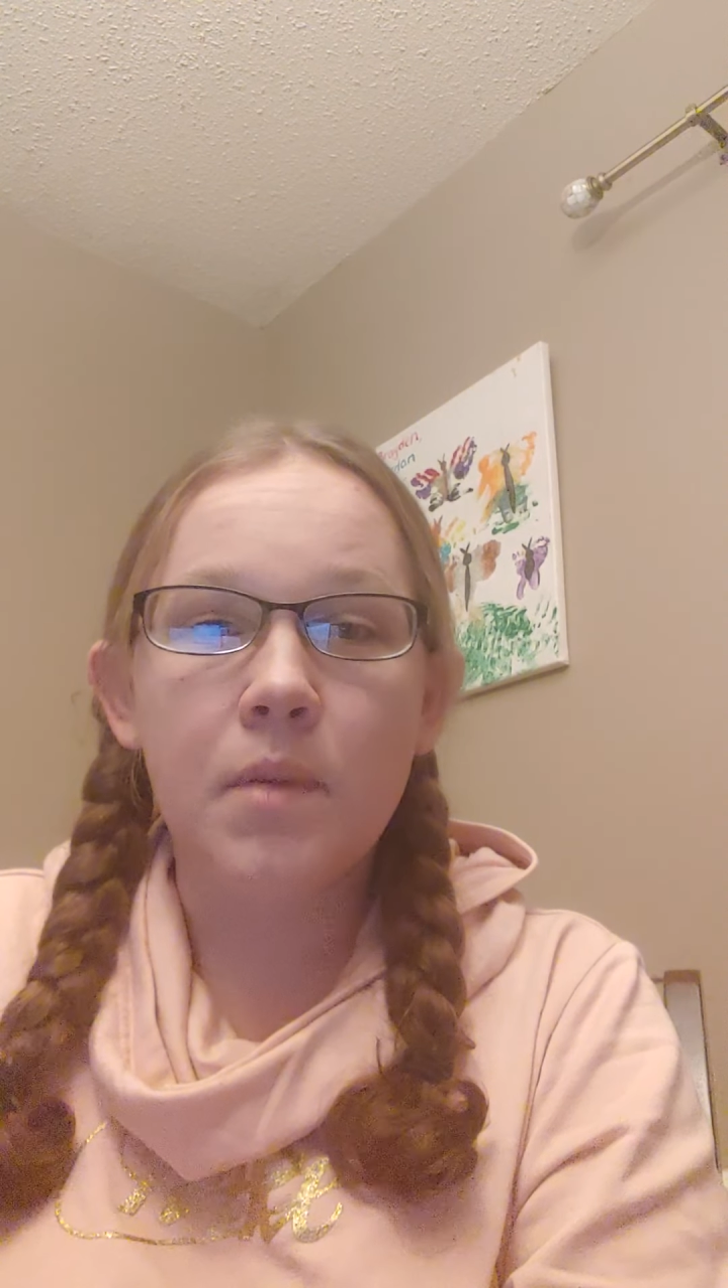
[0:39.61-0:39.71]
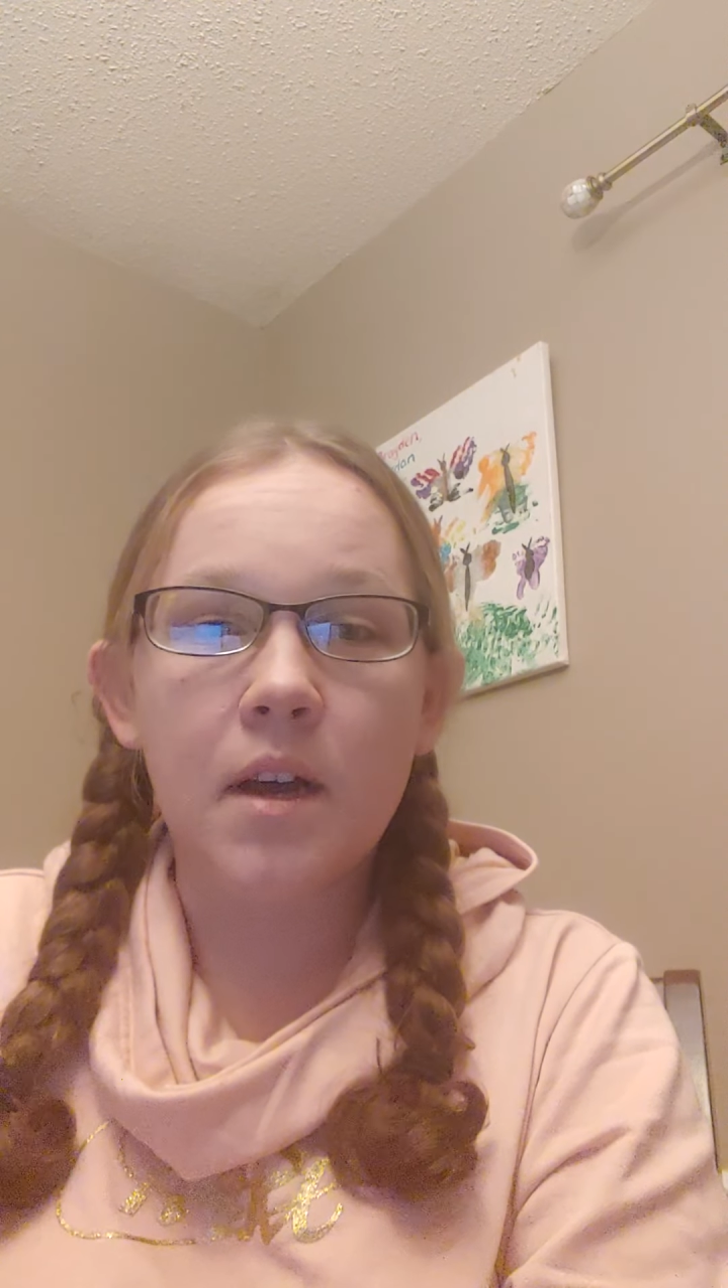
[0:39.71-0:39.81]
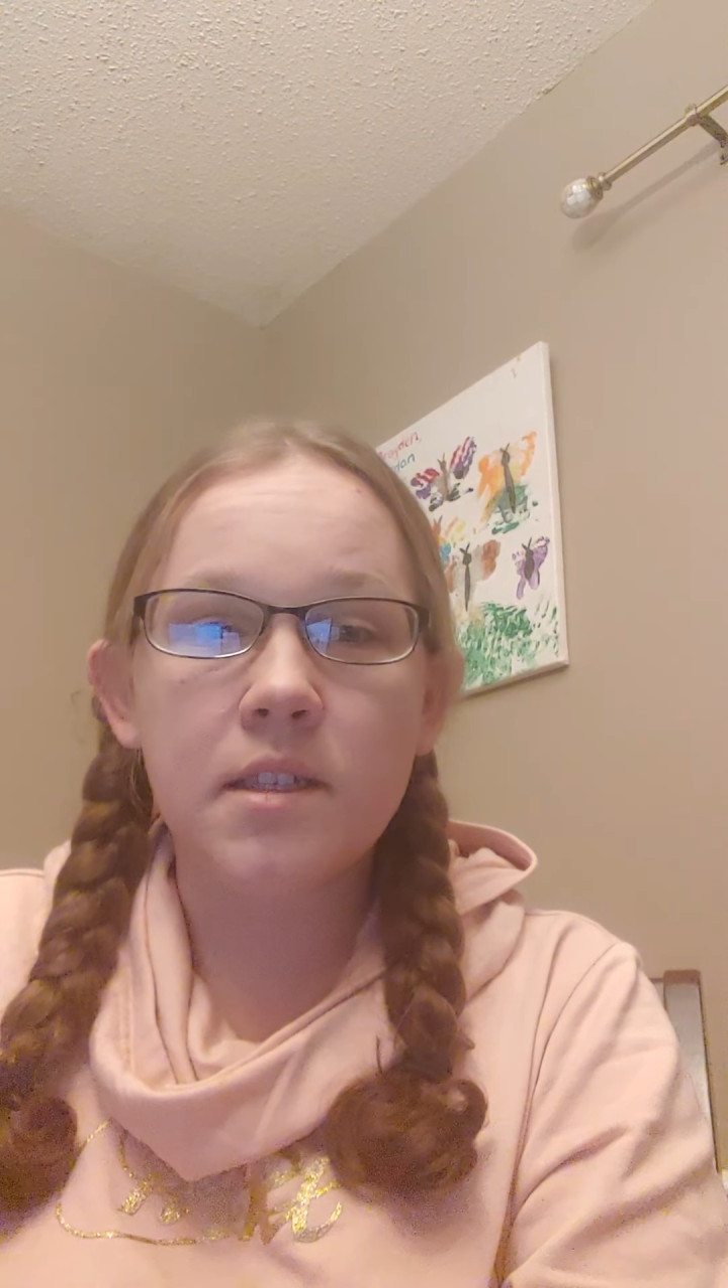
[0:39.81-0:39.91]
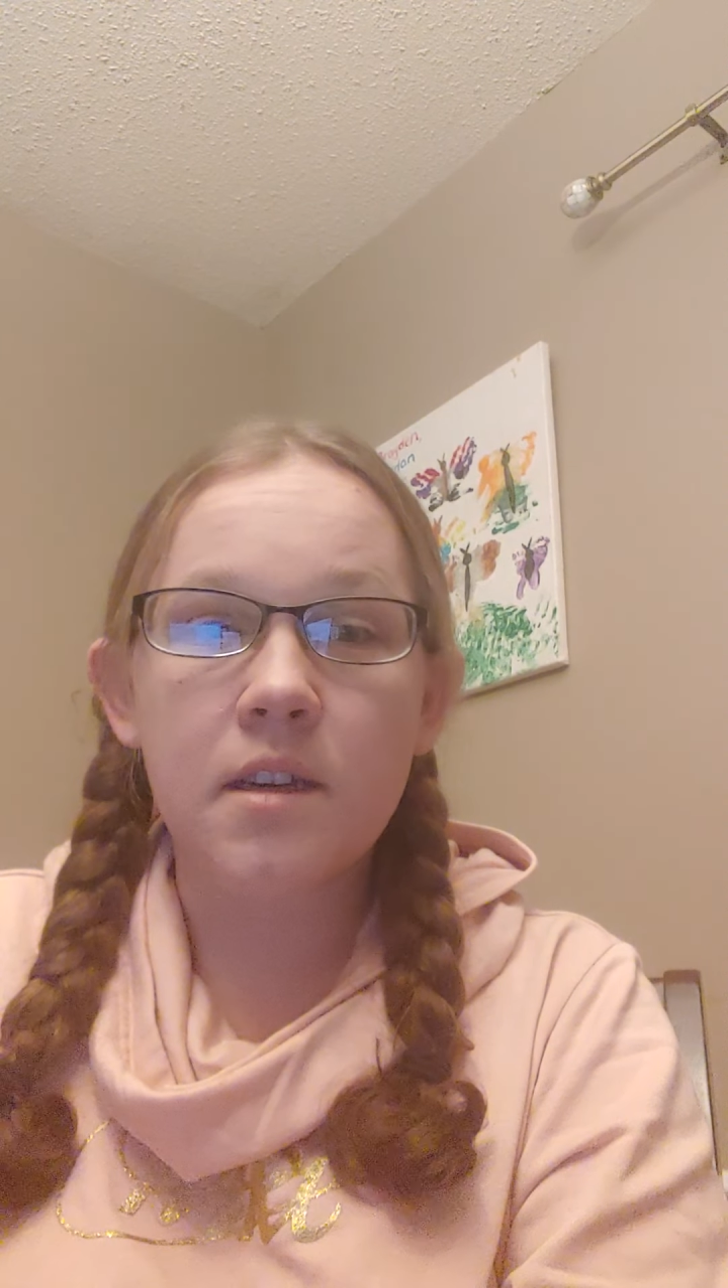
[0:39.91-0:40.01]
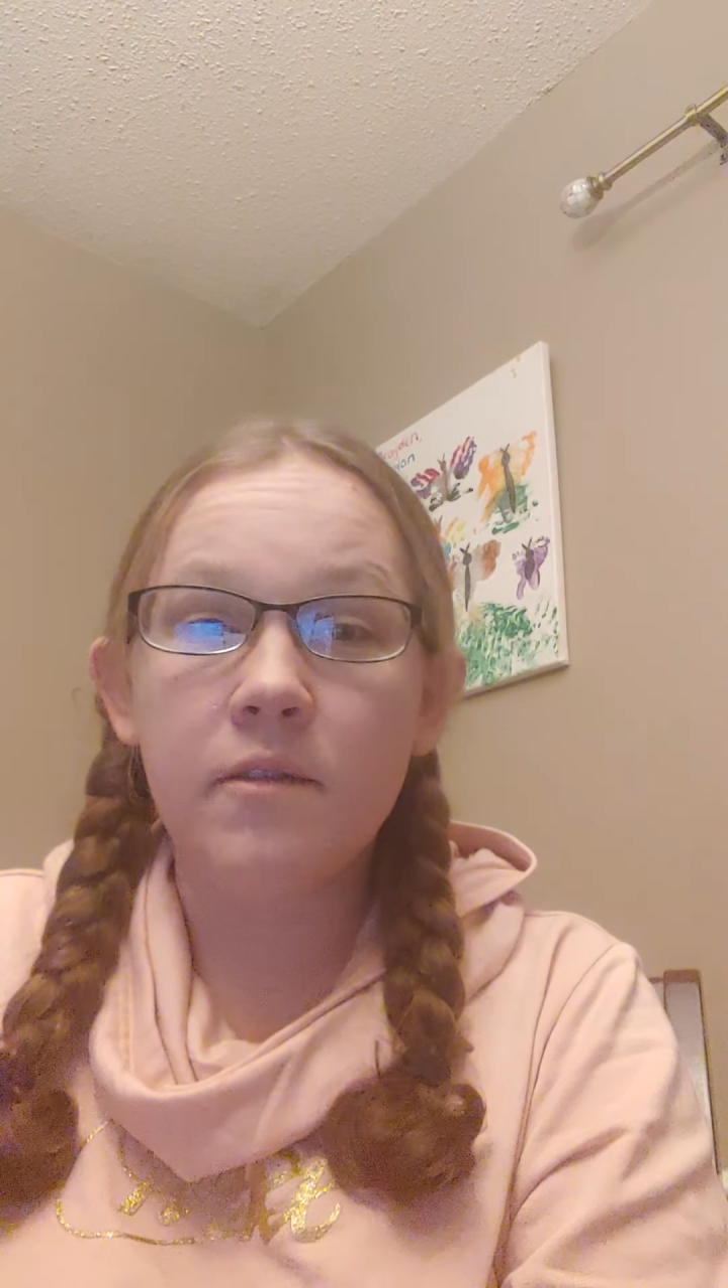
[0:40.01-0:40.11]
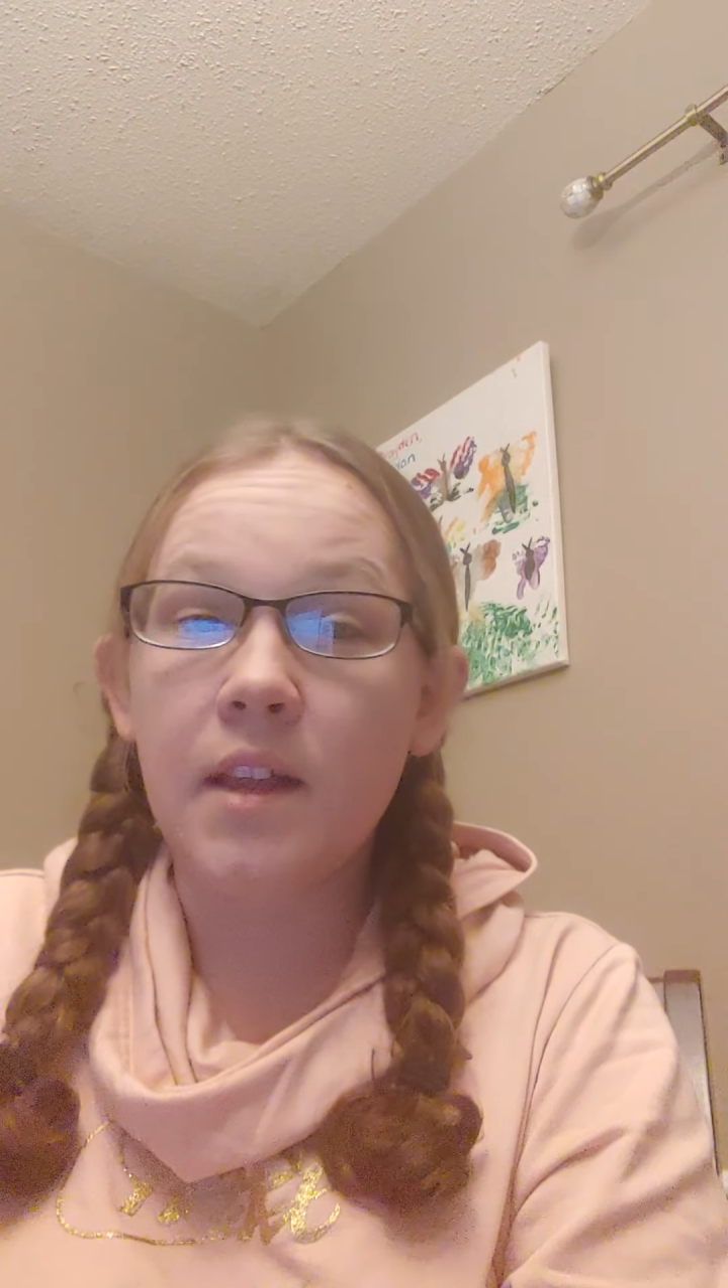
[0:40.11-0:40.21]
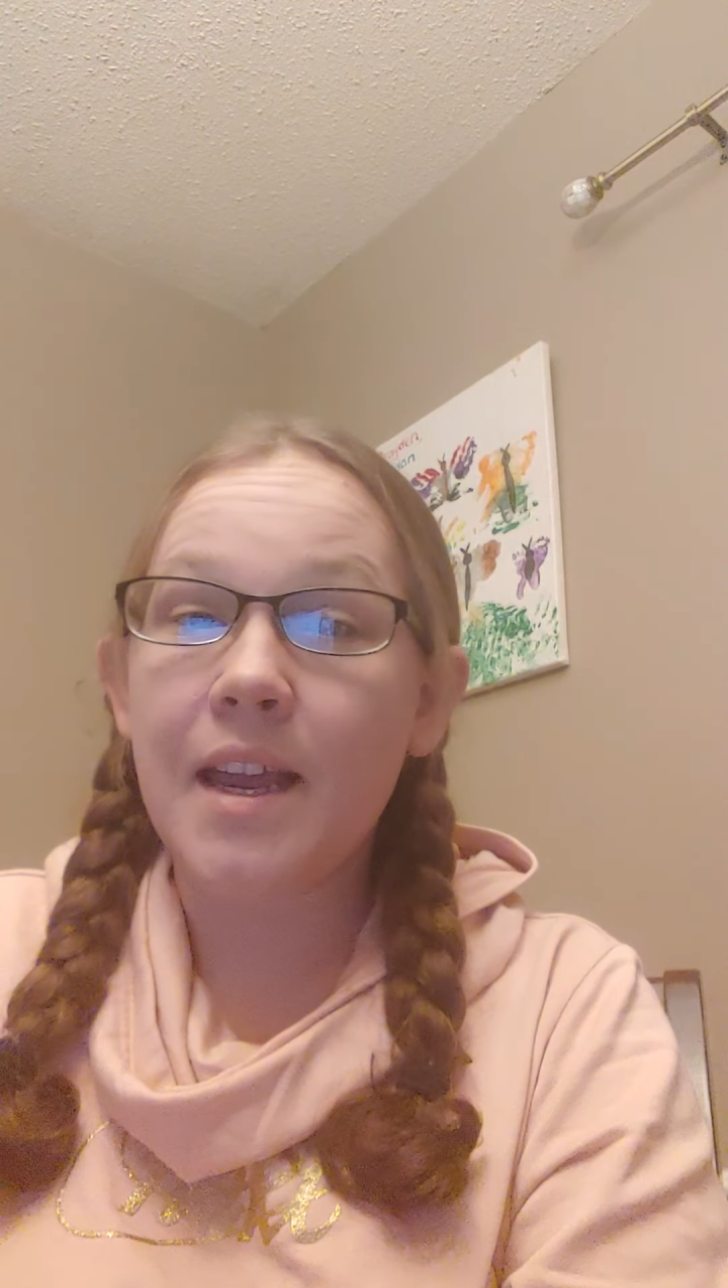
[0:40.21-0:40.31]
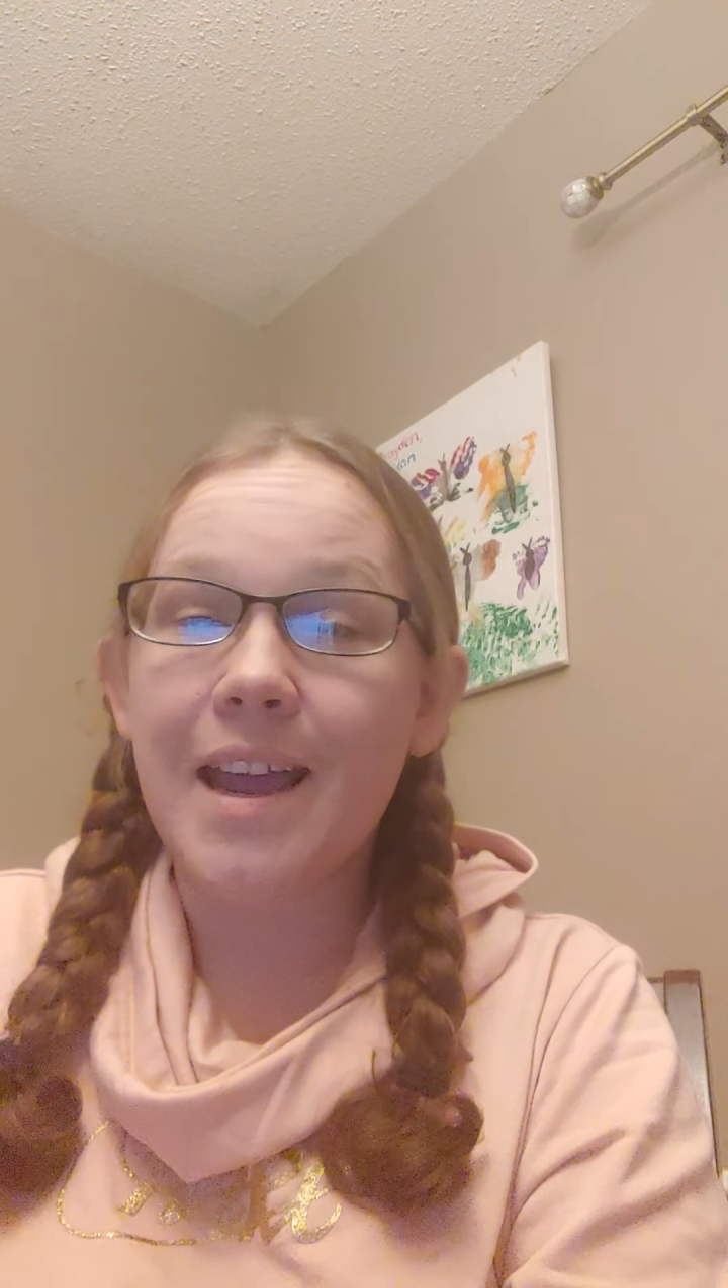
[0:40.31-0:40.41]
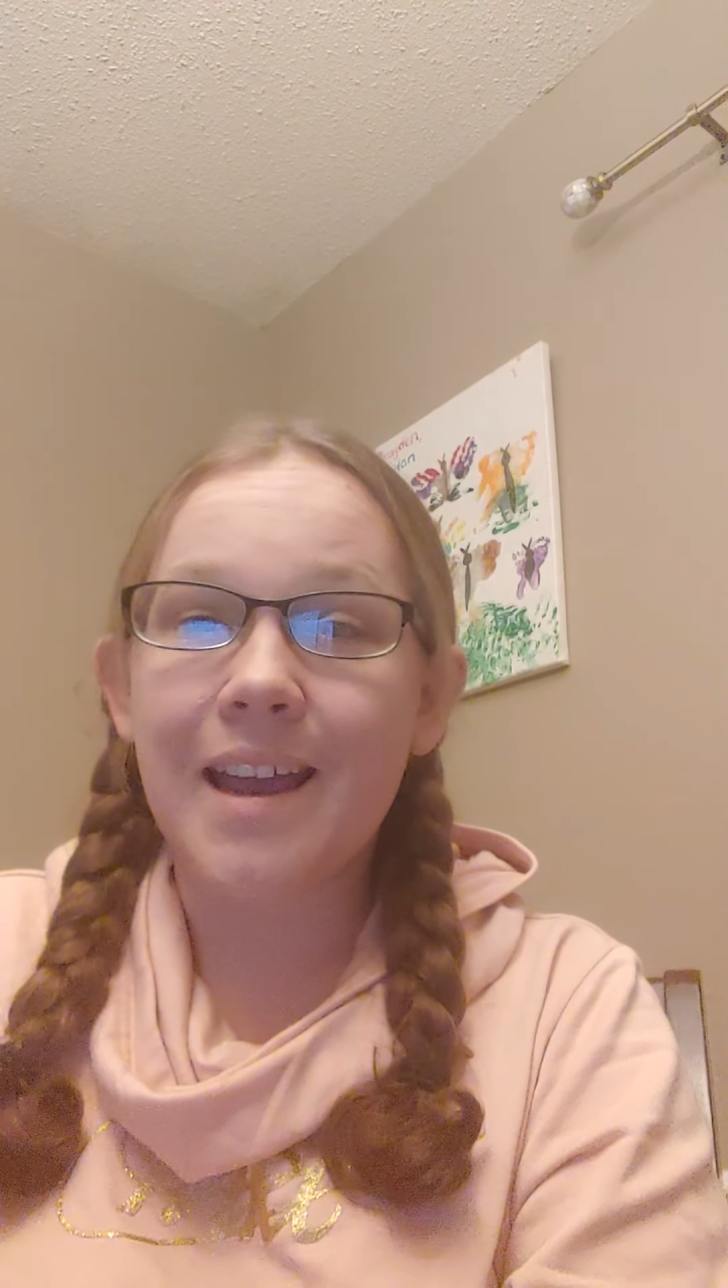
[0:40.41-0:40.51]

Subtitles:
positively